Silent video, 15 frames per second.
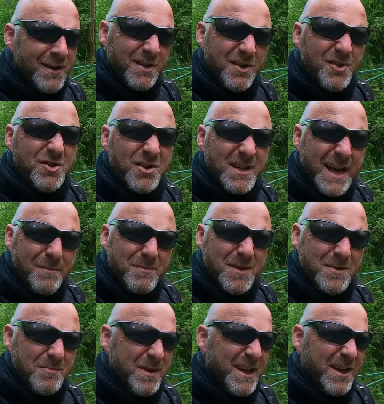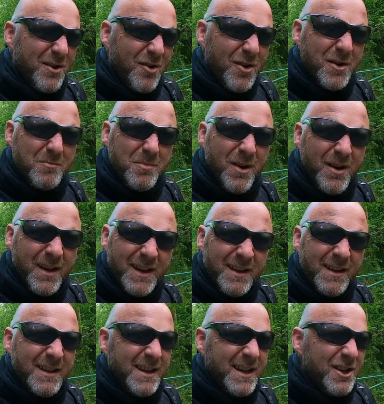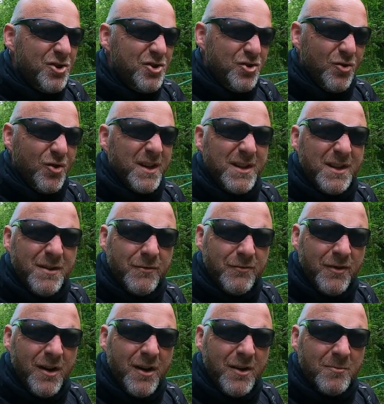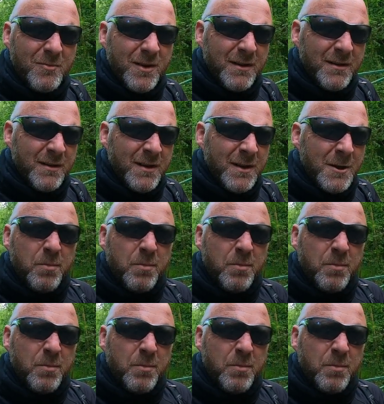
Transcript: You just happen to be on a bike, enjoying the environment,